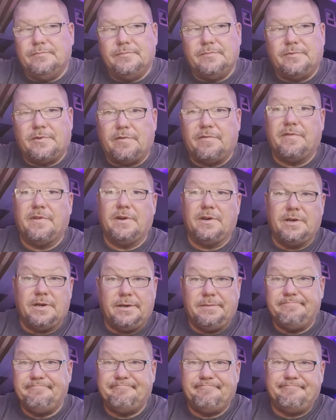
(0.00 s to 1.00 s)
for
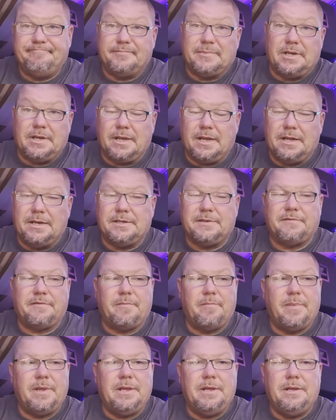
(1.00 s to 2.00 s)
fun, I guess, for
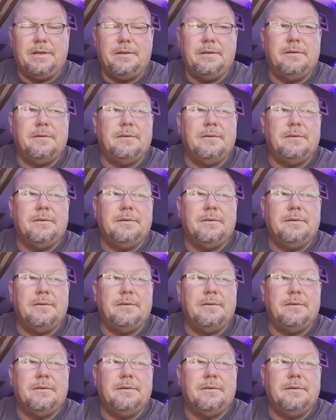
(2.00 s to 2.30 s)
me.